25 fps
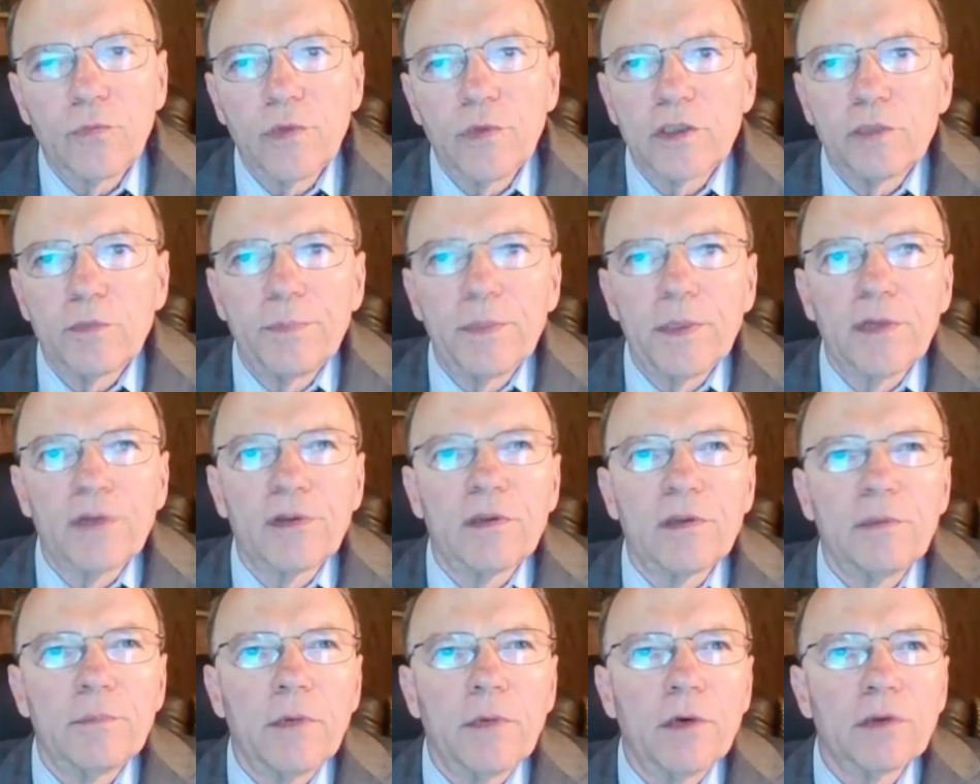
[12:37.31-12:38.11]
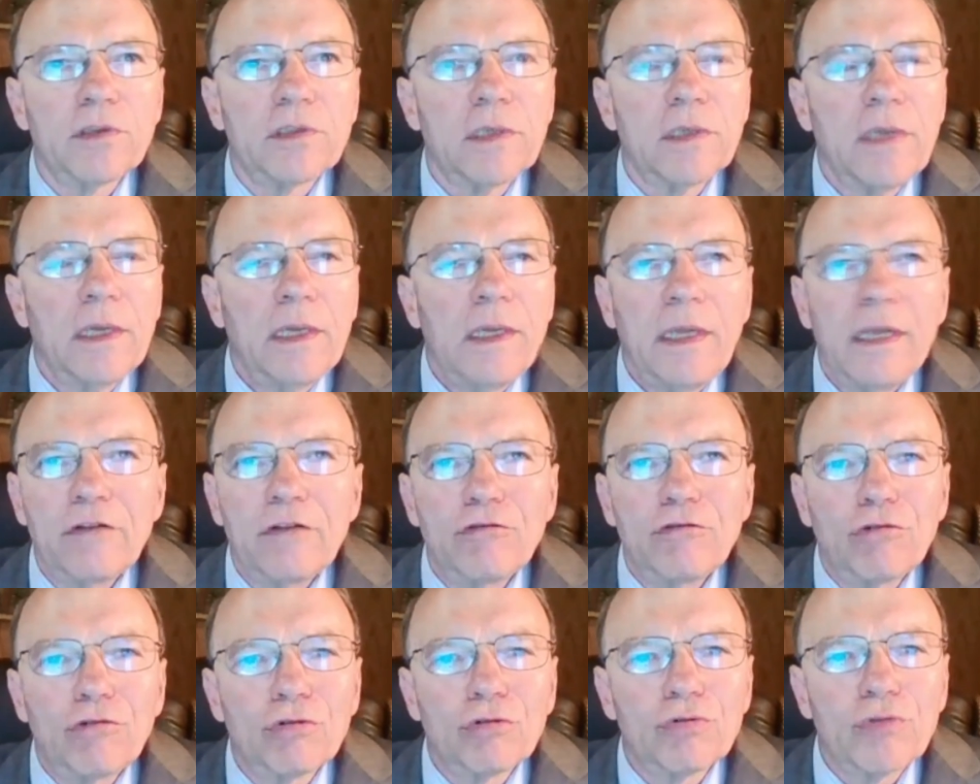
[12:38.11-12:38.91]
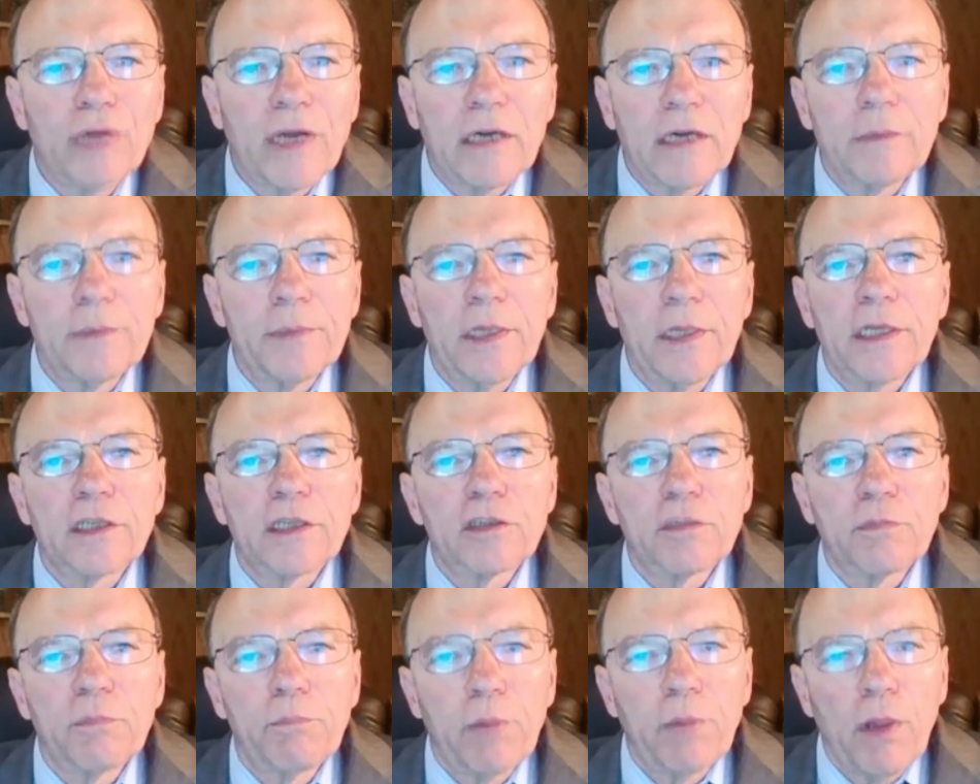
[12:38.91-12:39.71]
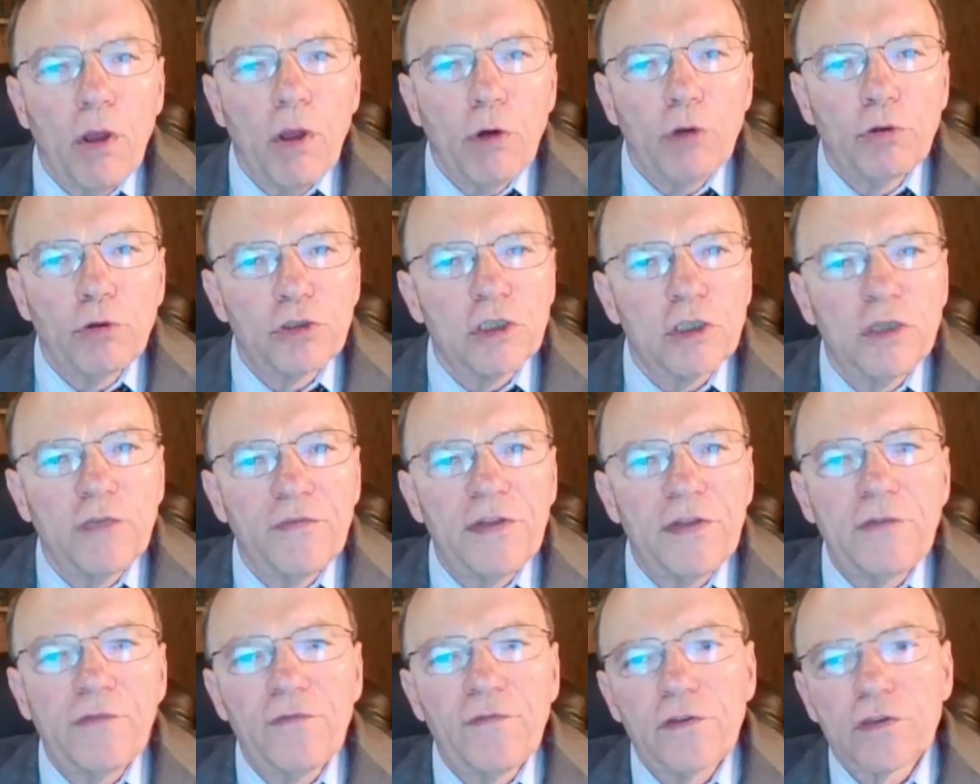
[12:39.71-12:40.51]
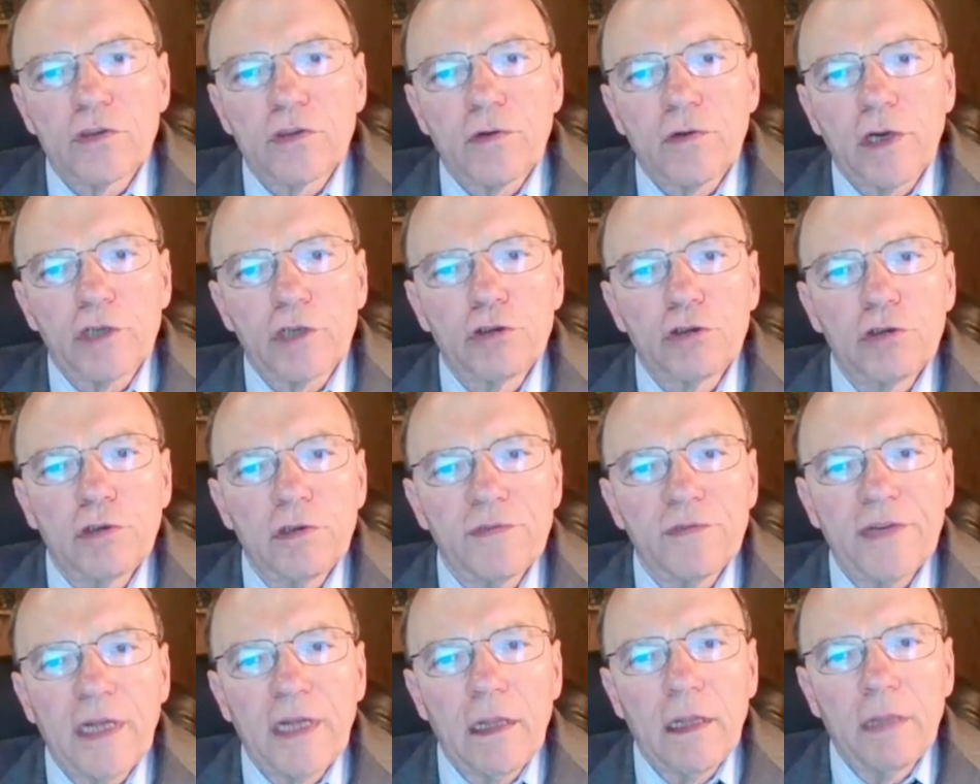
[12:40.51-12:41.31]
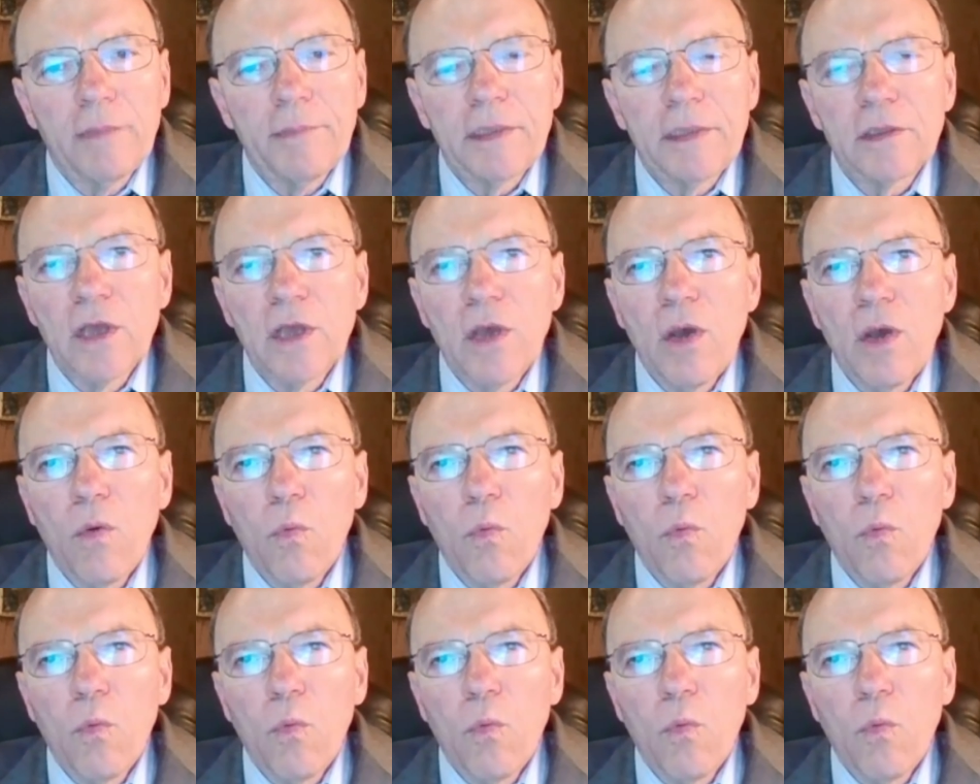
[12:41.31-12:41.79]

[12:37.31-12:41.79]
which built the most incredible explosion of infrastructure development,